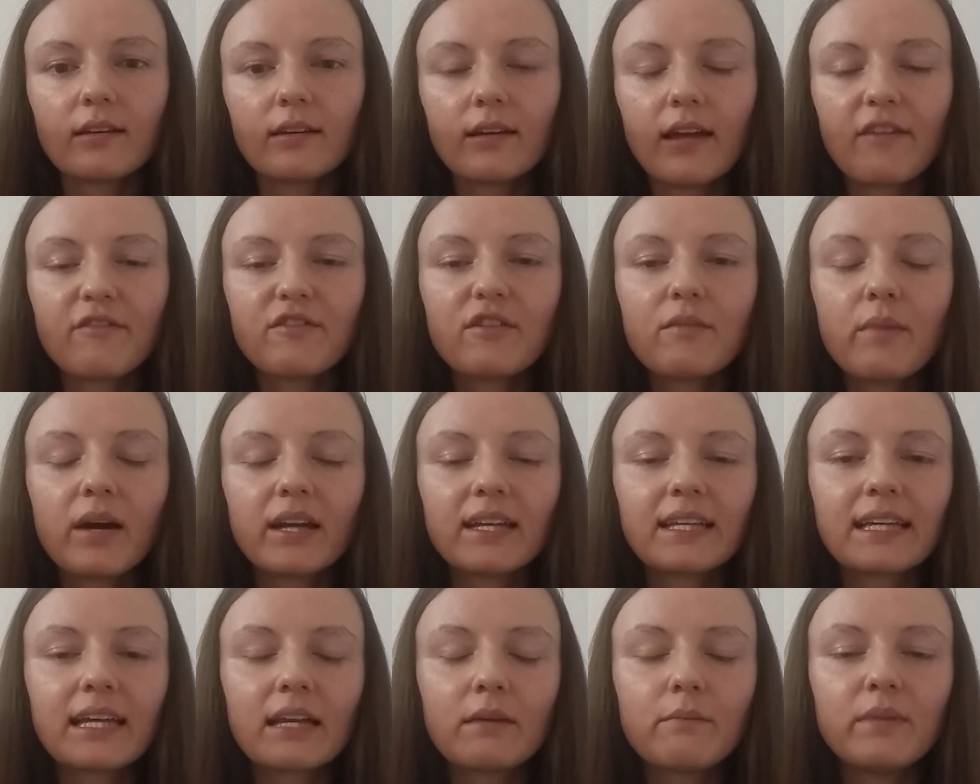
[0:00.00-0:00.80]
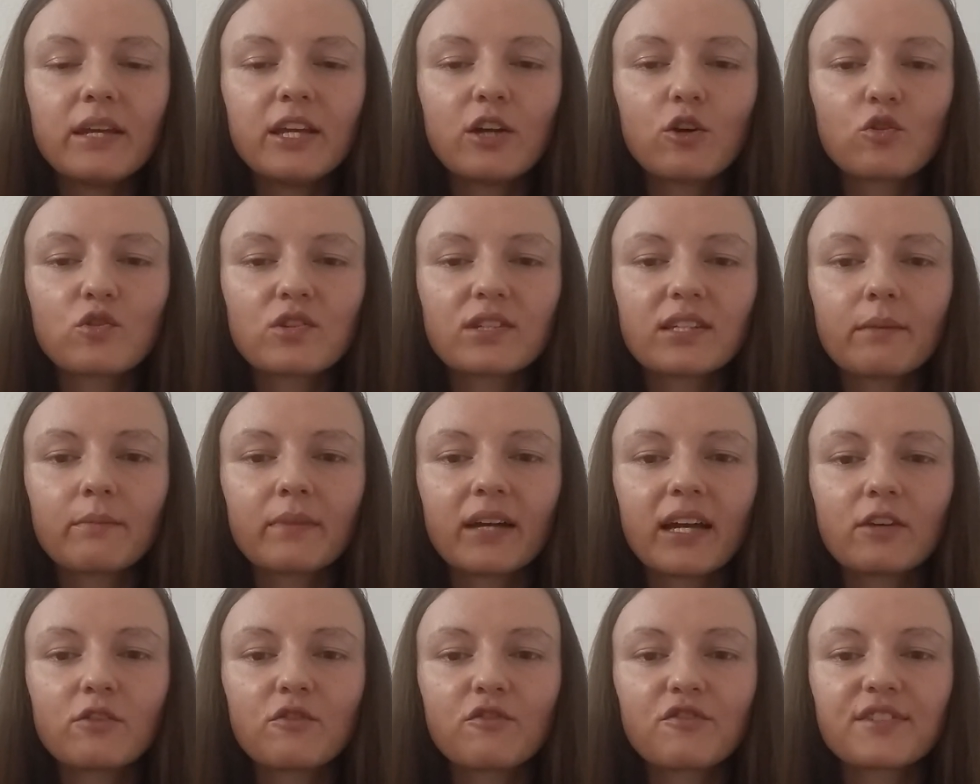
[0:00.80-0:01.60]
Everybody can be on some
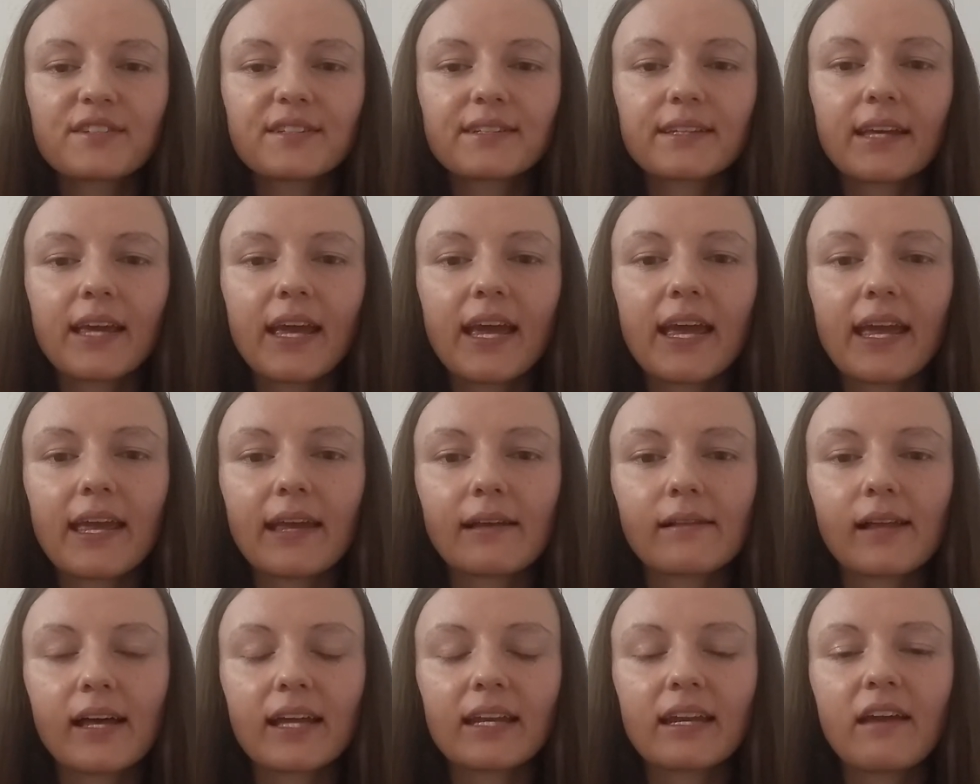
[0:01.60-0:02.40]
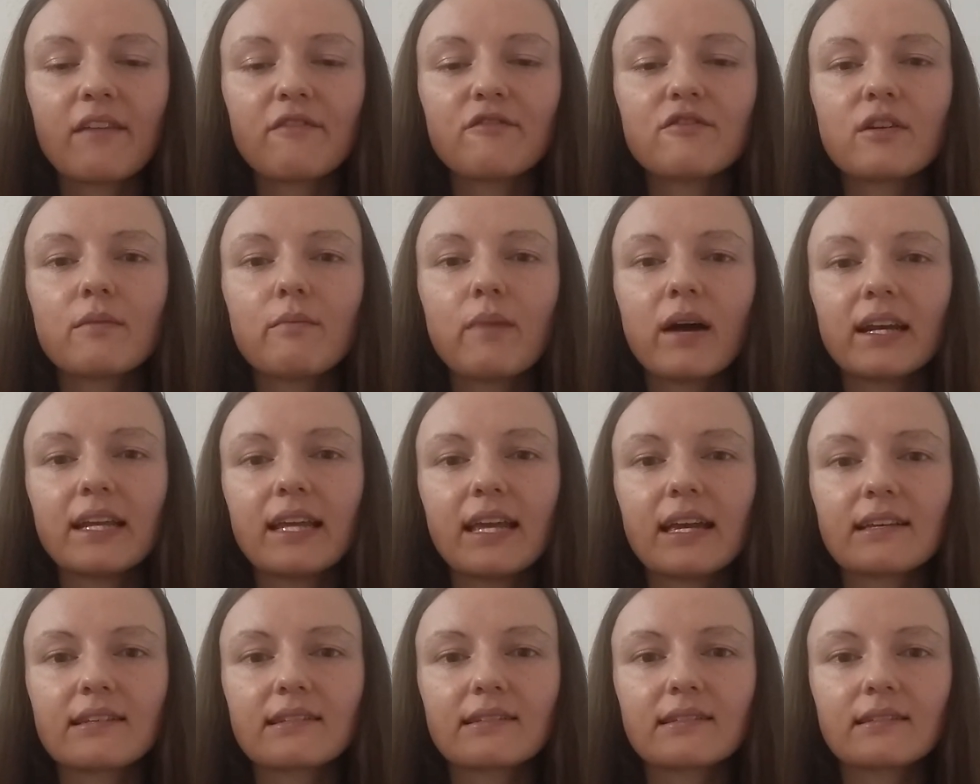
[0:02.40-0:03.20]
kind of scale, and
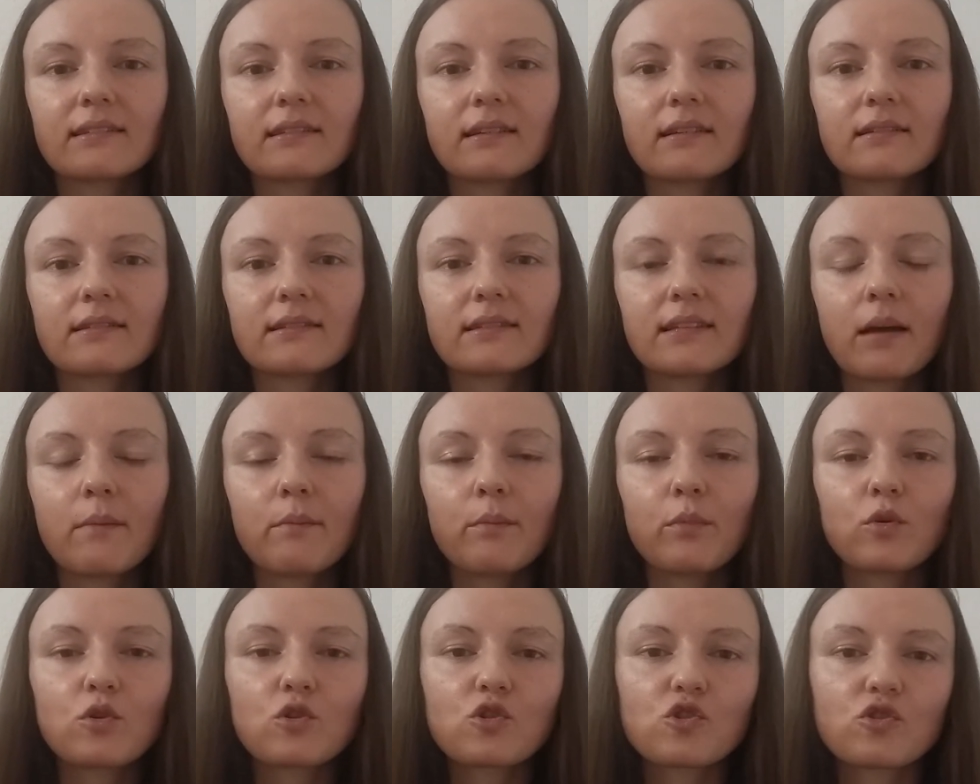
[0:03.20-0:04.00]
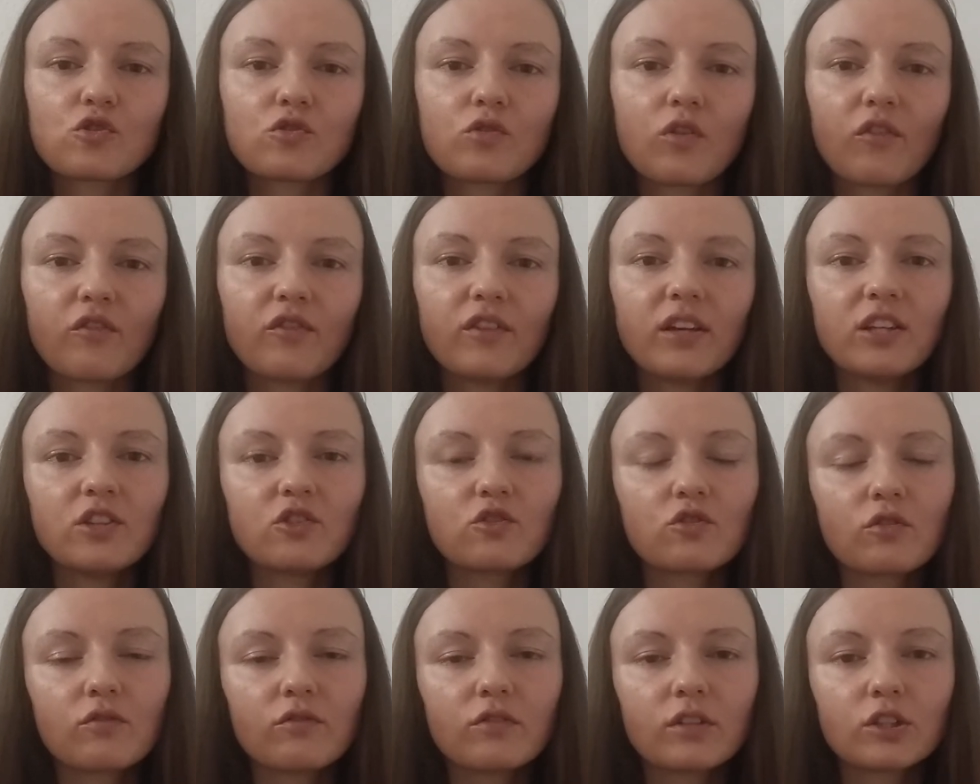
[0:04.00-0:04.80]
everybody has some portion of
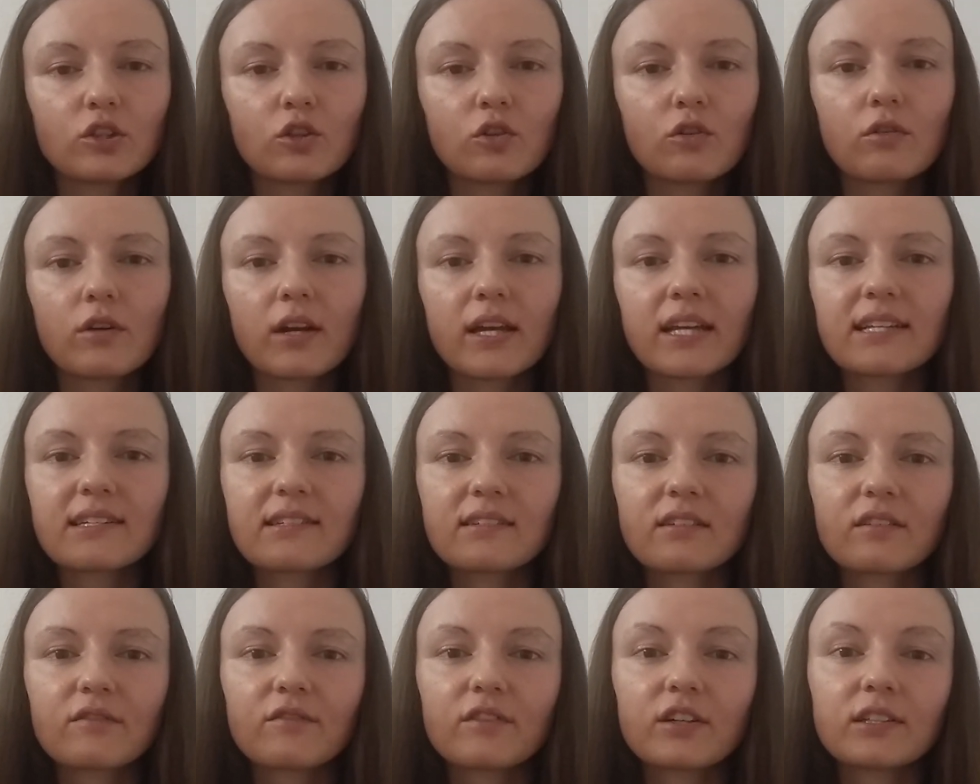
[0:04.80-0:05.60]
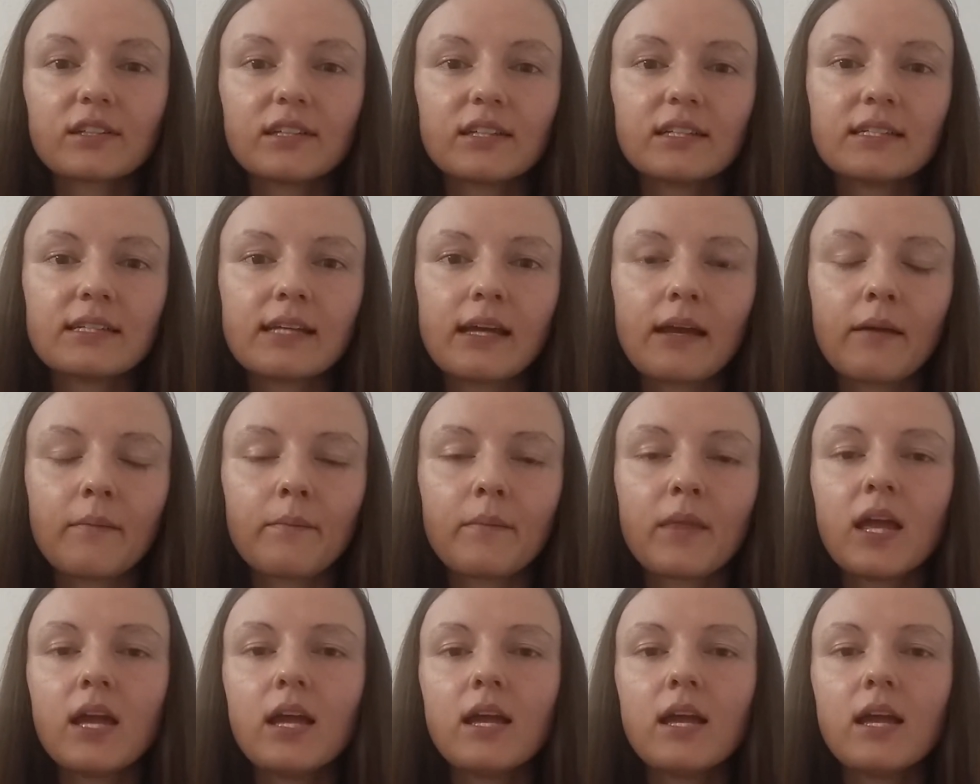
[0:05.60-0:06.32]
introvert or extrovert in them.